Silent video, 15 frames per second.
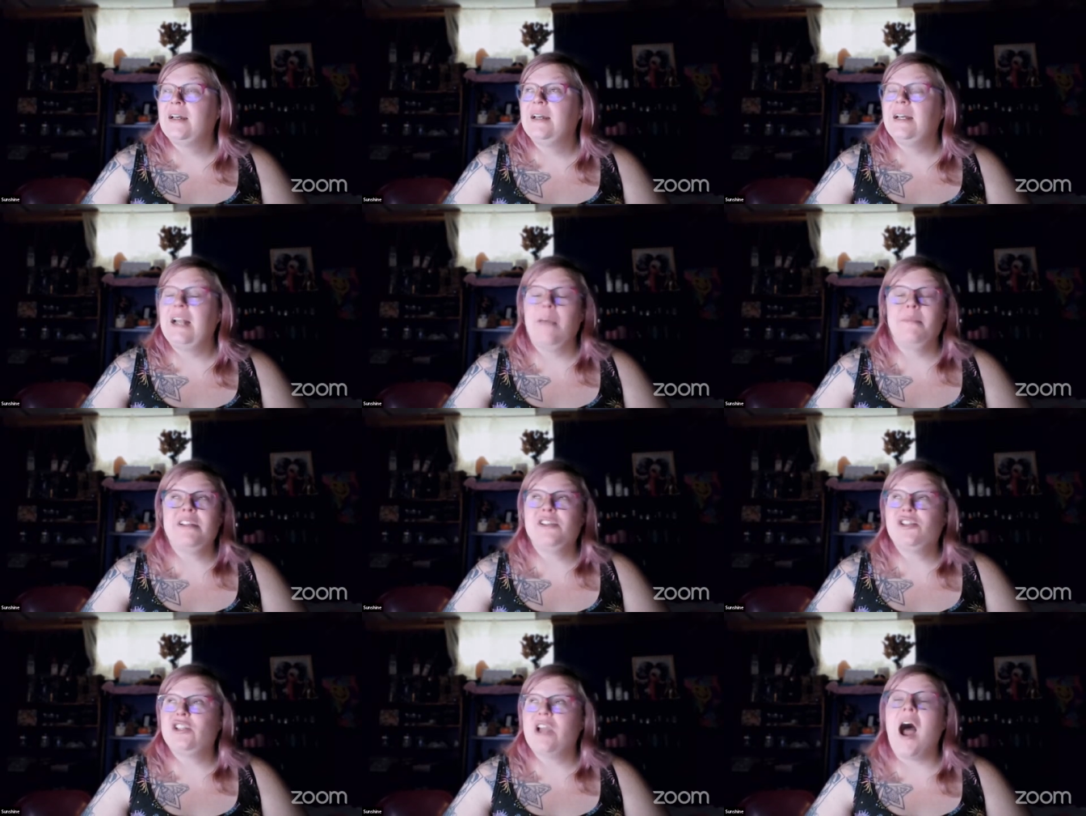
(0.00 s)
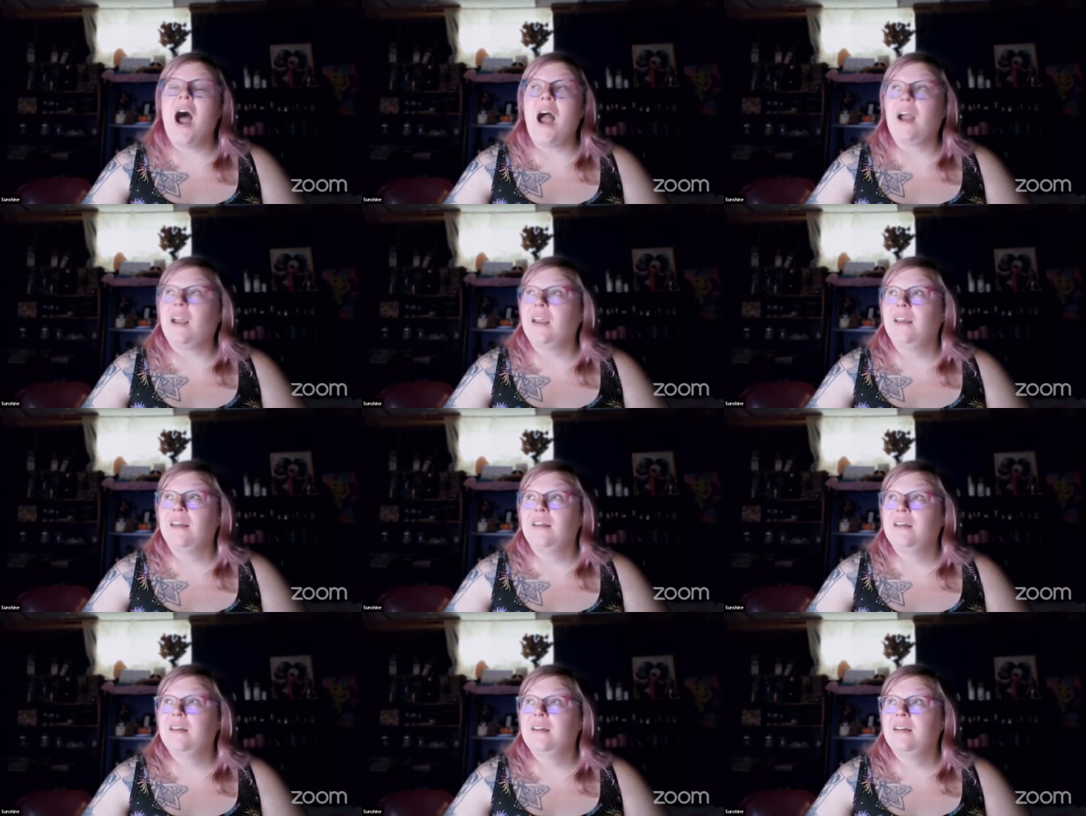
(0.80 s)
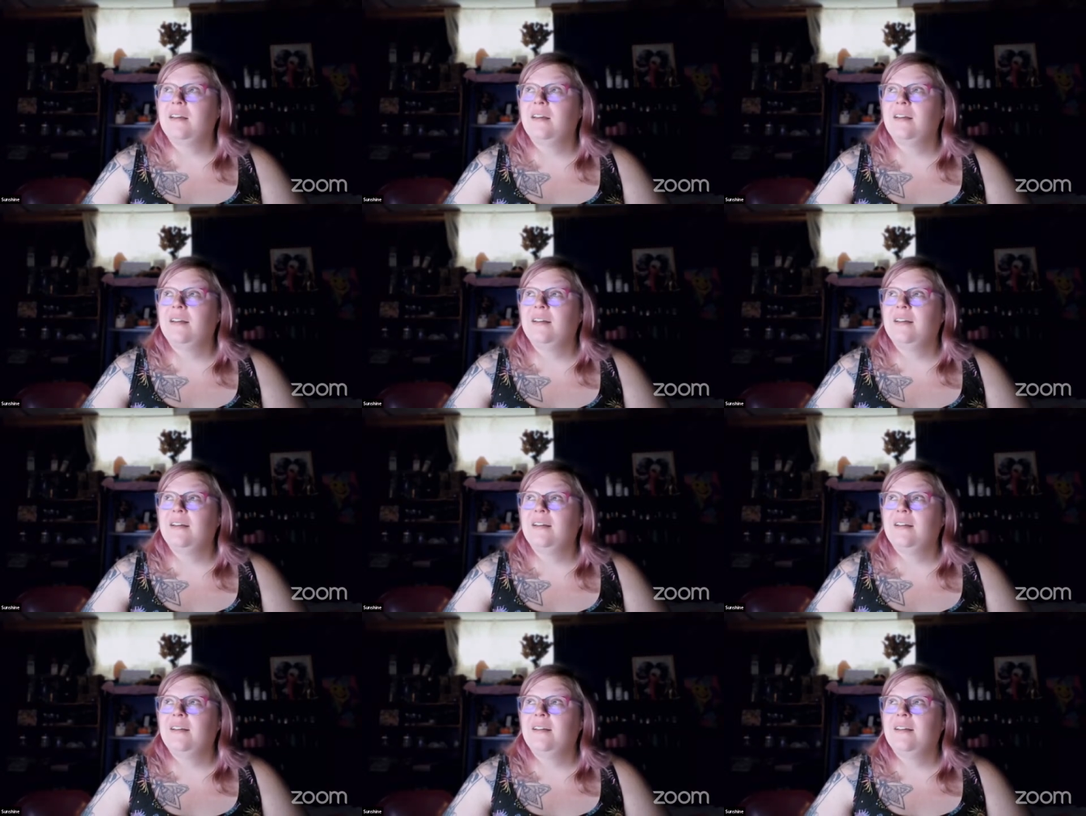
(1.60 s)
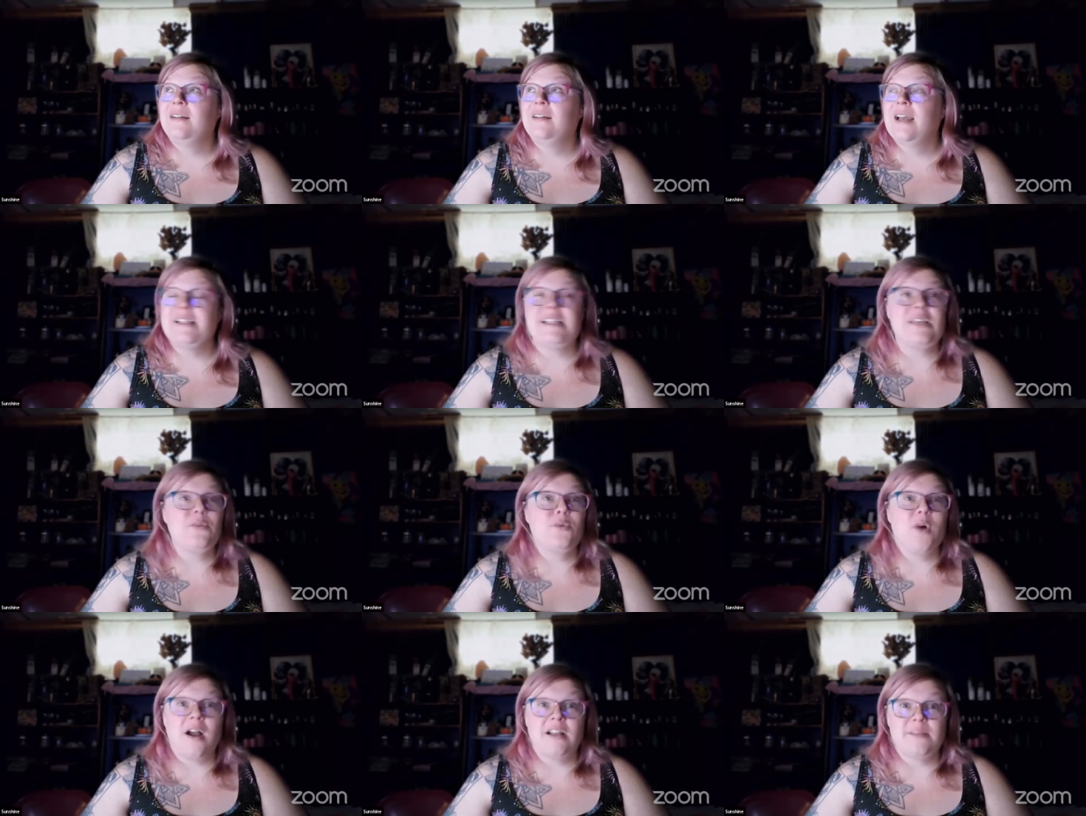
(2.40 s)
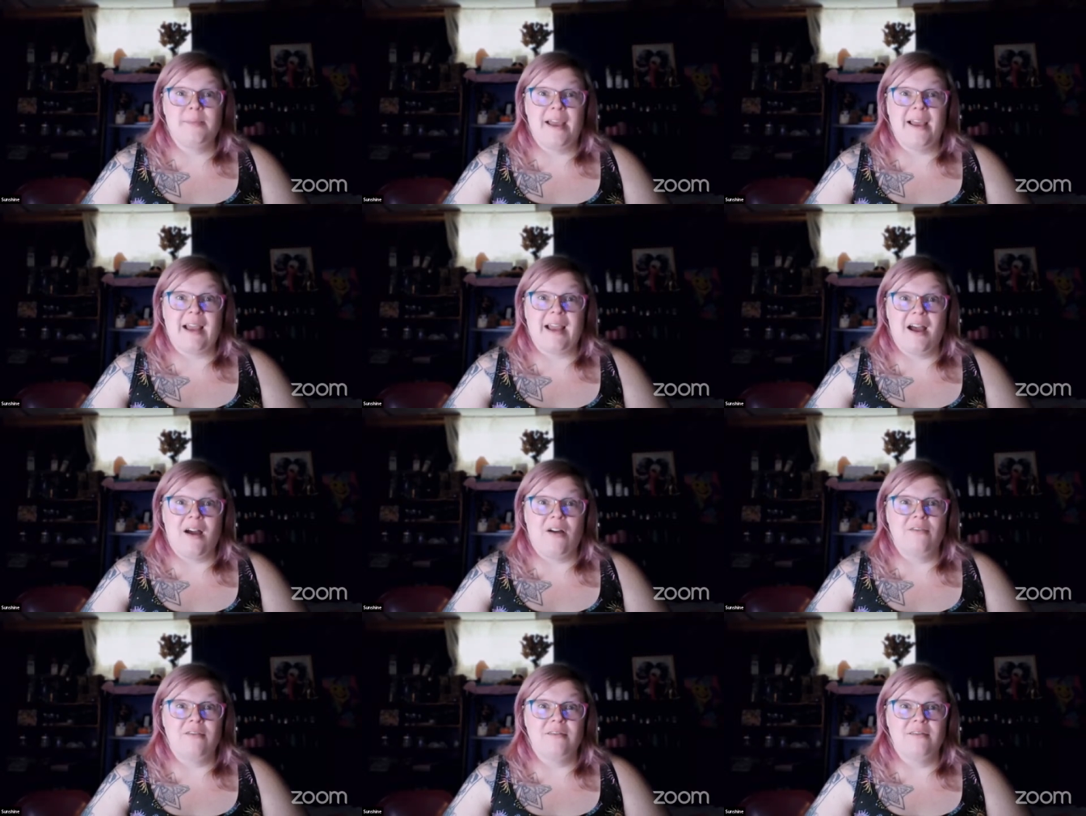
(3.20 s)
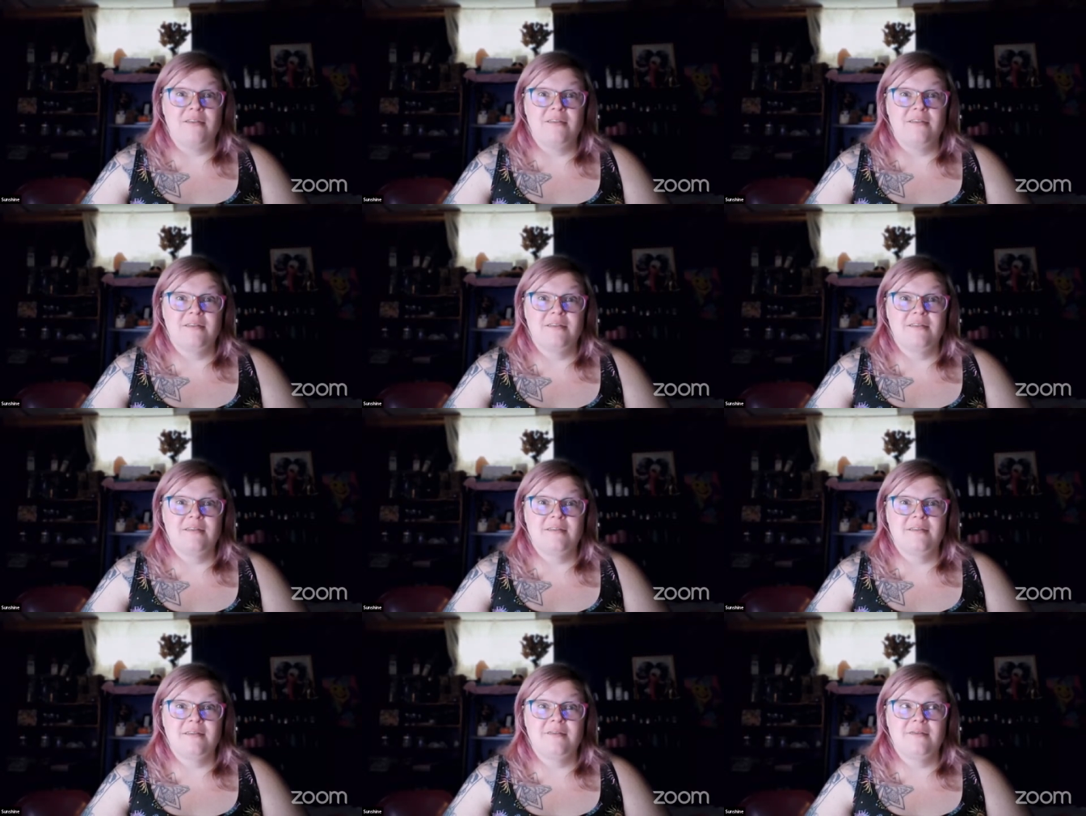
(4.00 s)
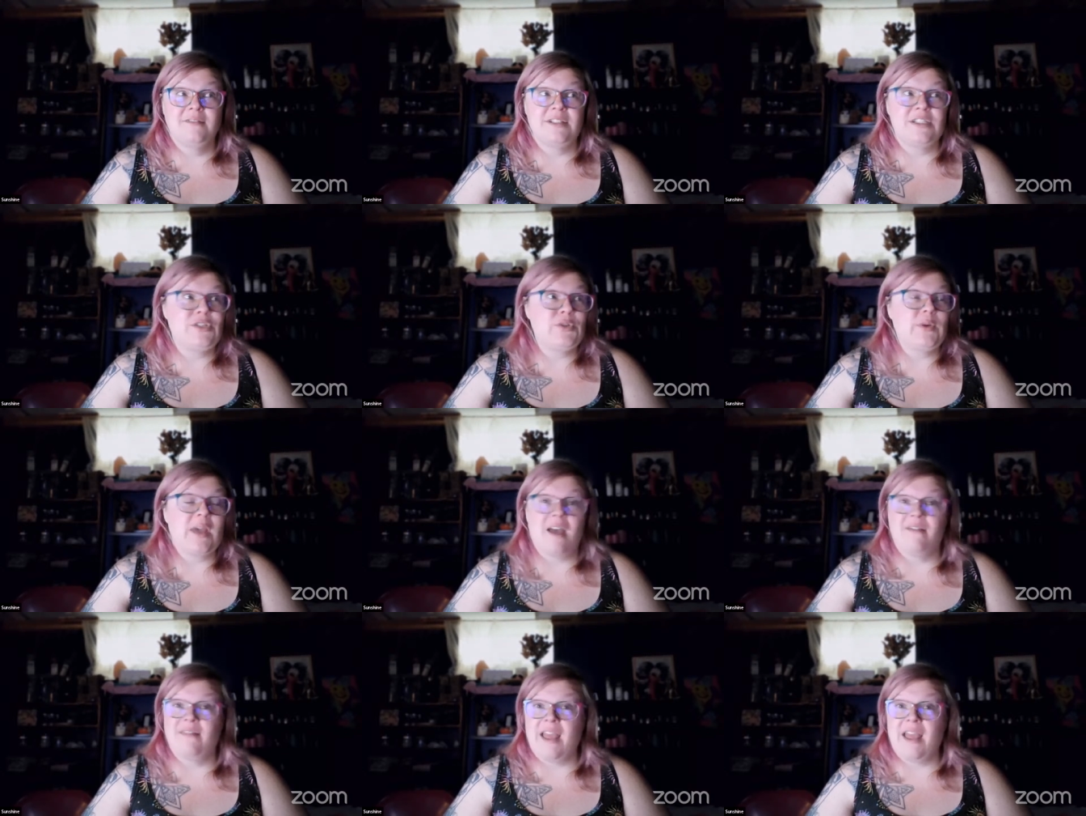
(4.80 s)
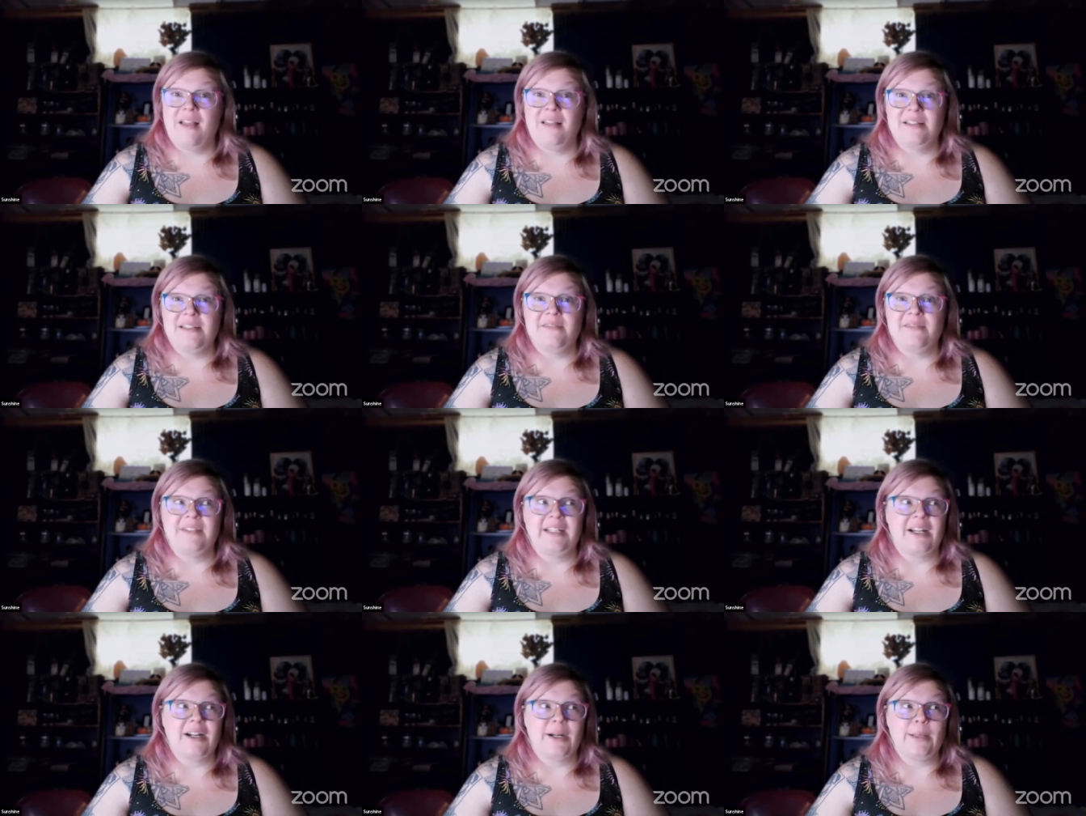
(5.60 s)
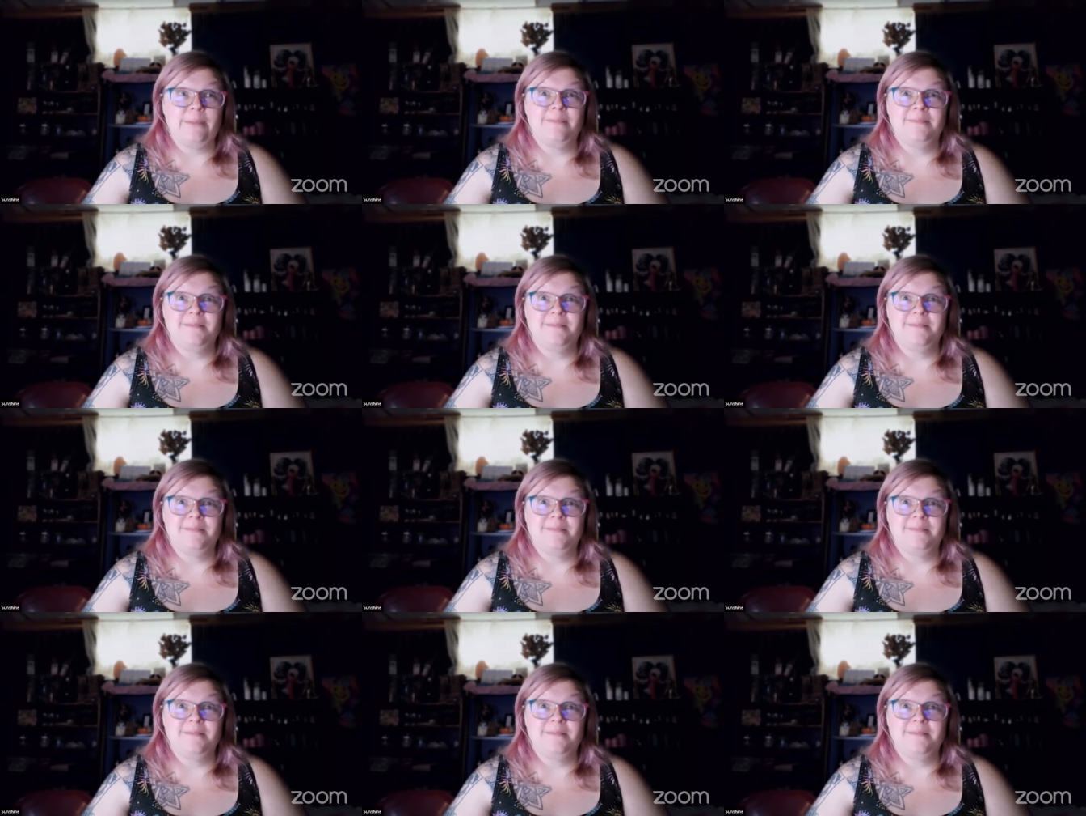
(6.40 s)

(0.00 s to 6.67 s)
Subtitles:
And I'm in shock as he walks back out with 2.5 gallons of liquor.